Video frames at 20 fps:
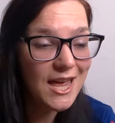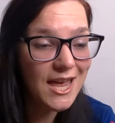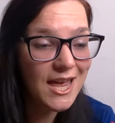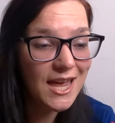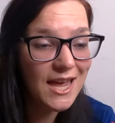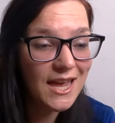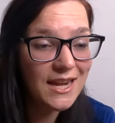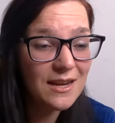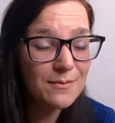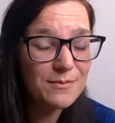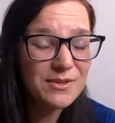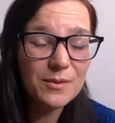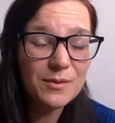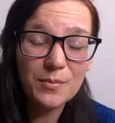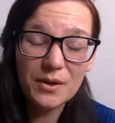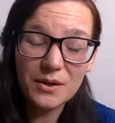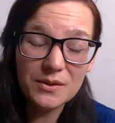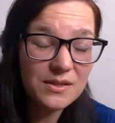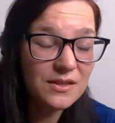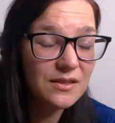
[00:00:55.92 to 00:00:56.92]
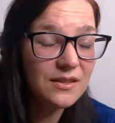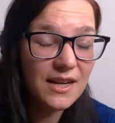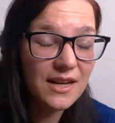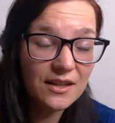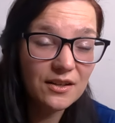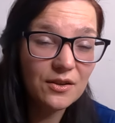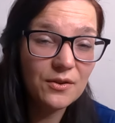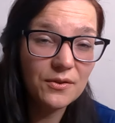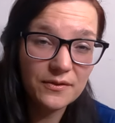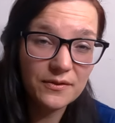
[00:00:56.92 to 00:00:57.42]
And I'm supposed to
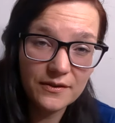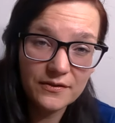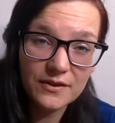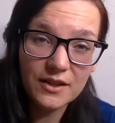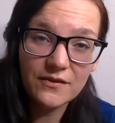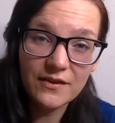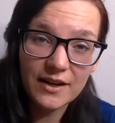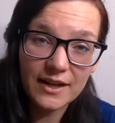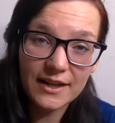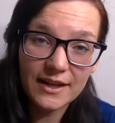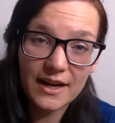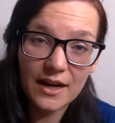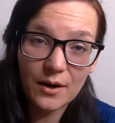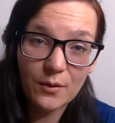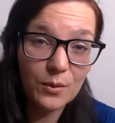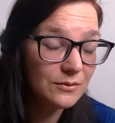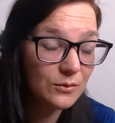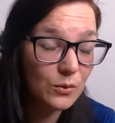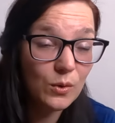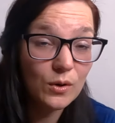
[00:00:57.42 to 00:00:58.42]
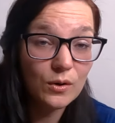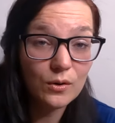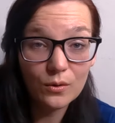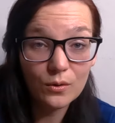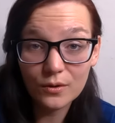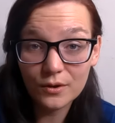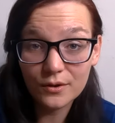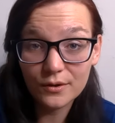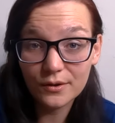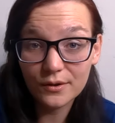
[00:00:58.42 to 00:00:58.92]
not go thrifting right now, or
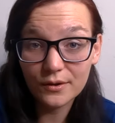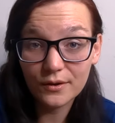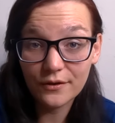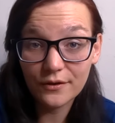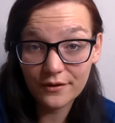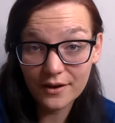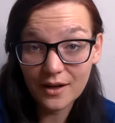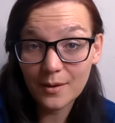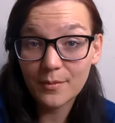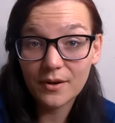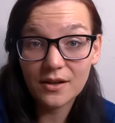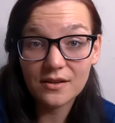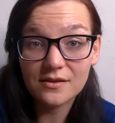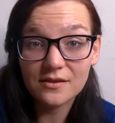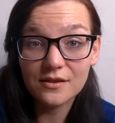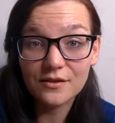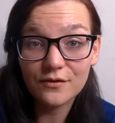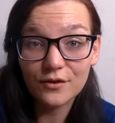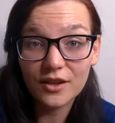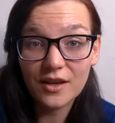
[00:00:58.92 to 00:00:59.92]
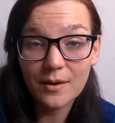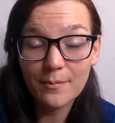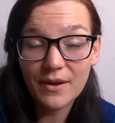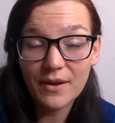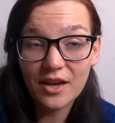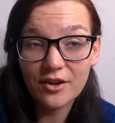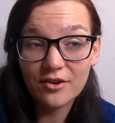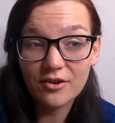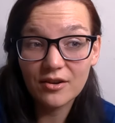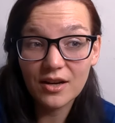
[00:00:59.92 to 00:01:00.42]
order ThredUp boxes for that
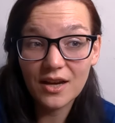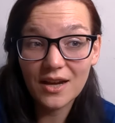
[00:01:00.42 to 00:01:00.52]
matter,